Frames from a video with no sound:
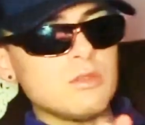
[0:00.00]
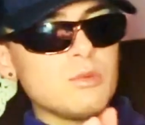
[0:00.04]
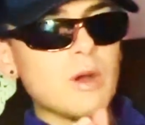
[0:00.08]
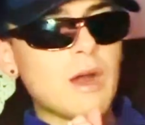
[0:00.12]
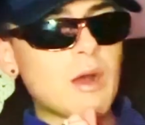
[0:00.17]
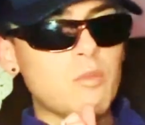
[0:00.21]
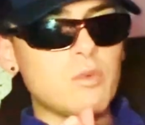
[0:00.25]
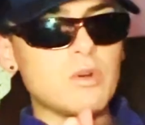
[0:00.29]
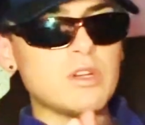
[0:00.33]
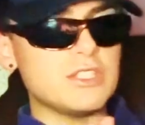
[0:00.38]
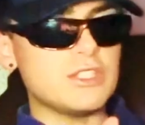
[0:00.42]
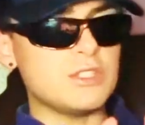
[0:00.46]
I
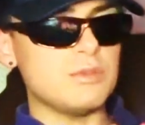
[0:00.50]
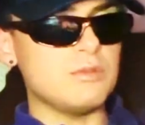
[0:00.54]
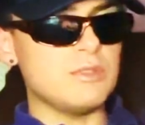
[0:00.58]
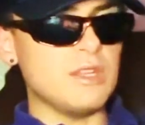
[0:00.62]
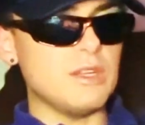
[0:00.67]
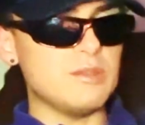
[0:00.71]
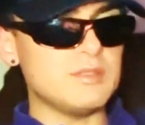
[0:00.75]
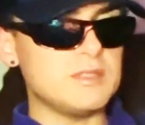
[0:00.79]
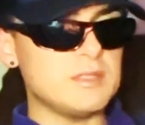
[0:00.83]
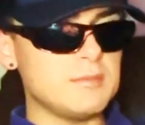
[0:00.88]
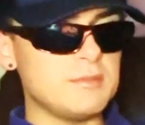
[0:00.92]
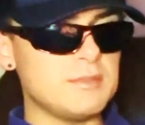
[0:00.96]
want to
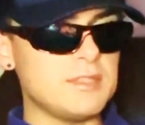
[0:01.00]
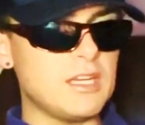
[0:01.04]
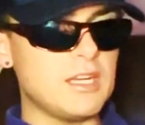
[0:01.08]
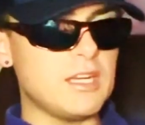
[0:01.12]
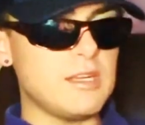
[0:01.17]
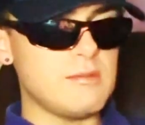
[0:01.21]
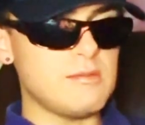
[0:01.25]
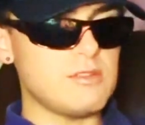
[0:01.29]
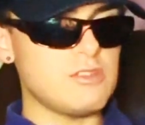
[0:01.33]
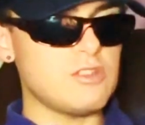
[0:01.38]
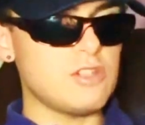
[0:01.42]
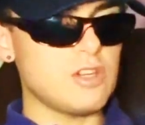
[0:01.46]
though
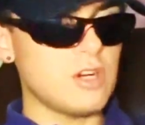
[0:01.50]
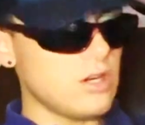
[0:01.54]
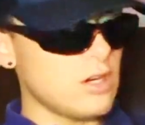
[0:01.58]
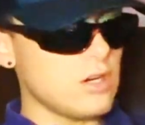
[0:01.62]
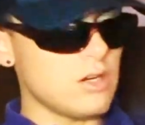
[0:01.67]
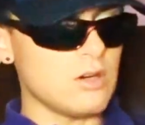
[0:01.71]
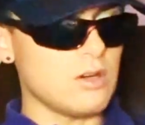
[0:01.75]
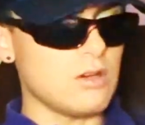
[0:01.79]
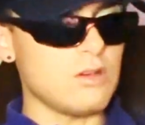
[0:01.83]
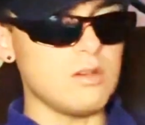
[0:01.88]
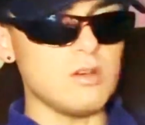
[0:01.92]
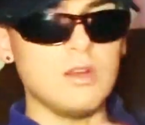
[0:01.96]
sometimes.
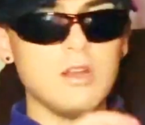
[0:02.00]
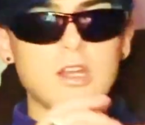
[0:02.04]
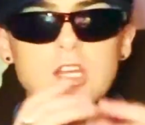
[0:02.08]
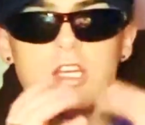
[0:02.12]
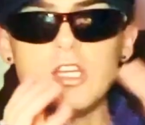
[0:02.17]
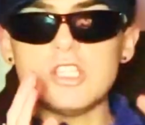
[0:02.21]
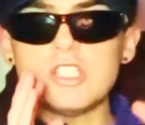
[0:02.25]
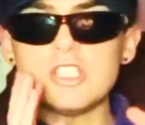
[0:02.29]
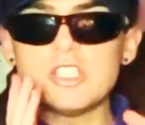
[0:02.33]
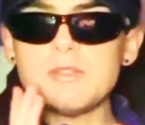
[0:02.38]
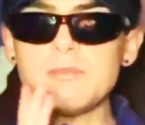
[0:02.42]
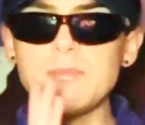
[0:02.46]
Girl,
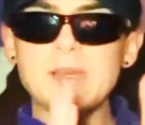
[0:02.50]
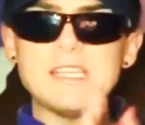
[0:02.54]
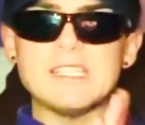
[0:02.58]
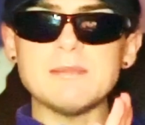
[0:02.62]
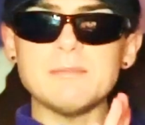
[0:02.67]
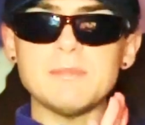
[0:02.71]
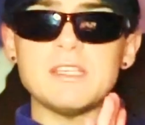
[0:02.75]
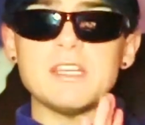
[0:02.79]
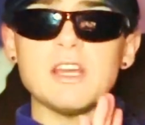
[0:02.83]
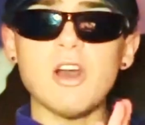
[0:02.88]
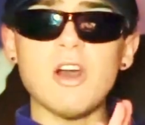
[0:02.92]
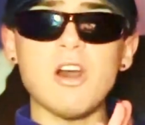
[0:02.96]
she pissed
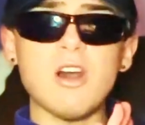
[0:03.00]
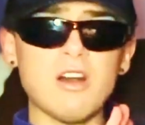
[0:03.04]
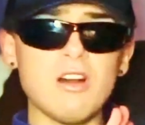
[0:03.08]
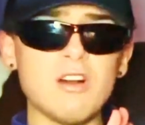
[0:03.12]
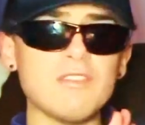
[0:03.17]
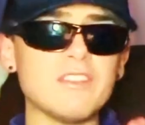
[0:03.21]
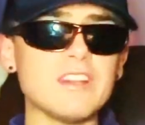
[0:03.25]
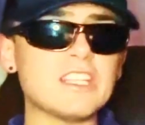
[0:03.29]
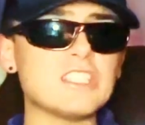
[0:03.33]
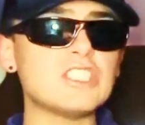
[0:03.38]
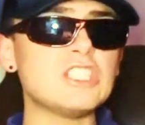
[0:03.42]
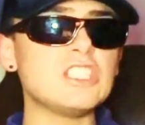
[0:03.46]
me
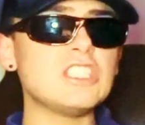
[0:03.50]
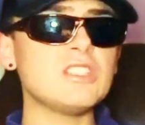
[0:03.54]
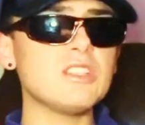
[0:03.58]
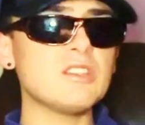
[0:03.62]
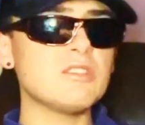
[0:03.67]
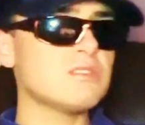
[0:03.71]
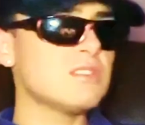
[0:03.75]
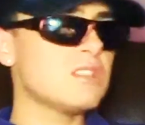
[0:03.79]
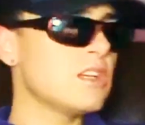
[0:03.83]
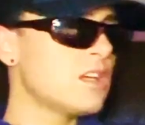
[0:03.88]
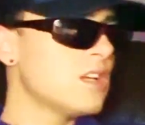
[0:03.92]
off. Like she knows.